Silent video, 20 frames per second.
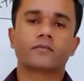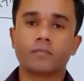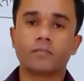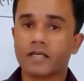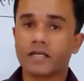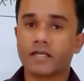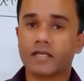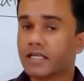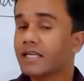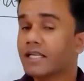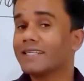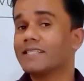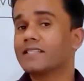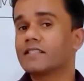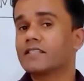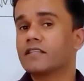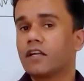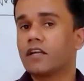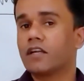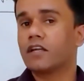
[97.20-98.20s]
but it
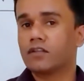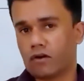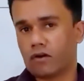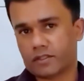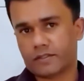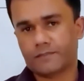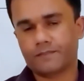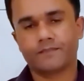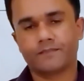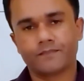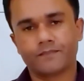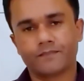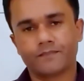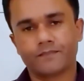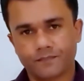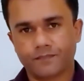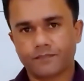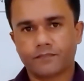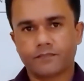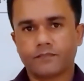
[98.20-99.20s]
is not.
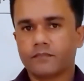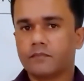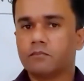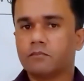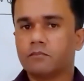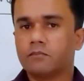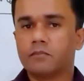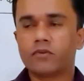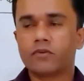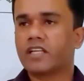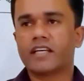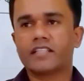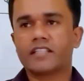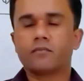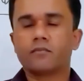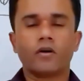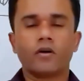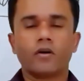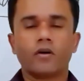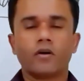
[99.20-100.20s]
Between hydrogen
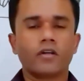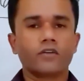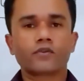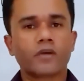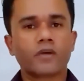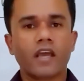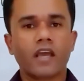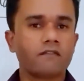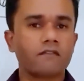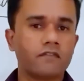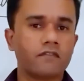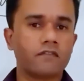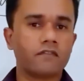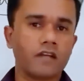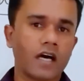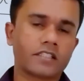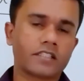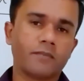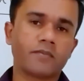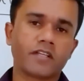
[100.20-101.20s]
molecules, we have
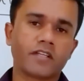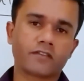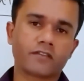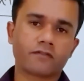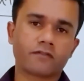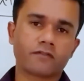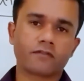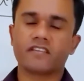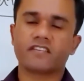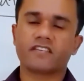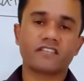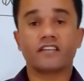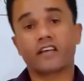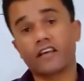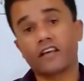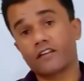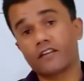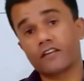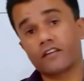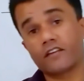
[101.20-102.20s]
large empty spaces in the
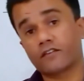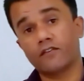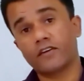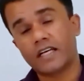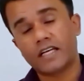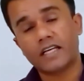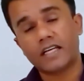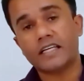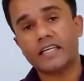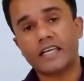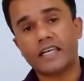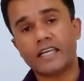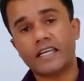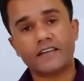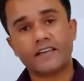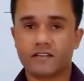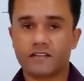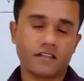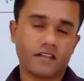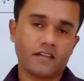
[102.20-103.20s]
case of
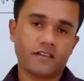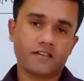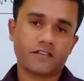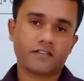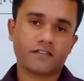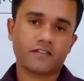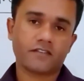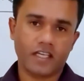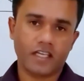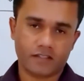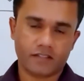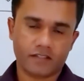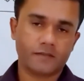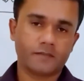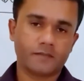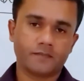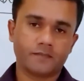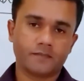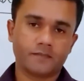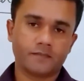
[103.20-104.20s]
gaseous state.
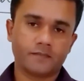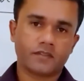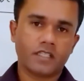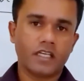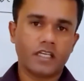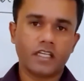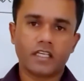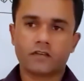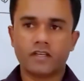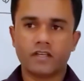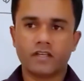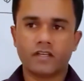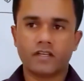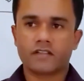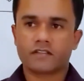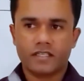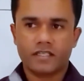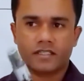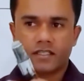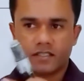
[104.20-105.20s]
Liquid
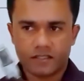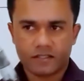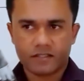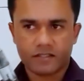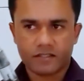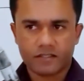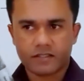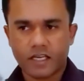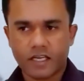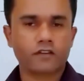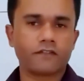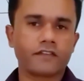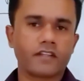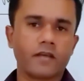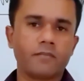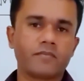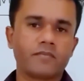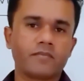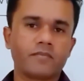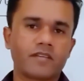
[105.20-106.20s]
state, the size of the
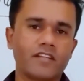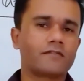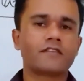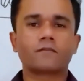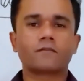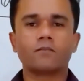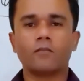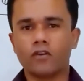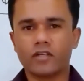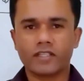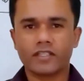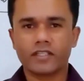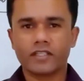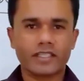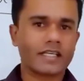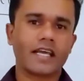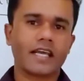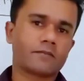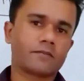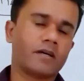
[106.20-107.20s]
empty space smaller than
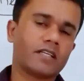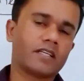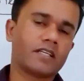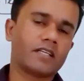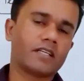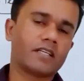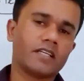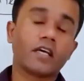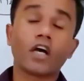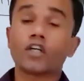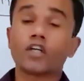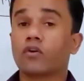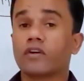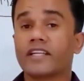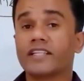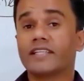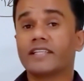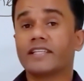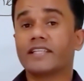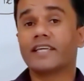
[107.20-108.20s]
gas, but in
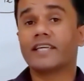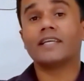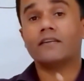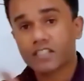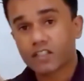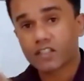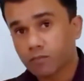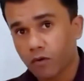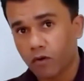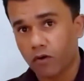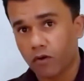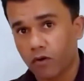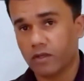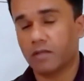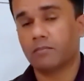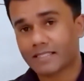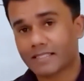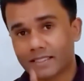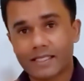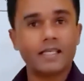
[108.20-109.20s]
solid then even small,
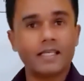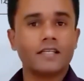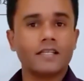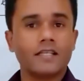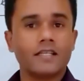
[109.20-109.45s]
but still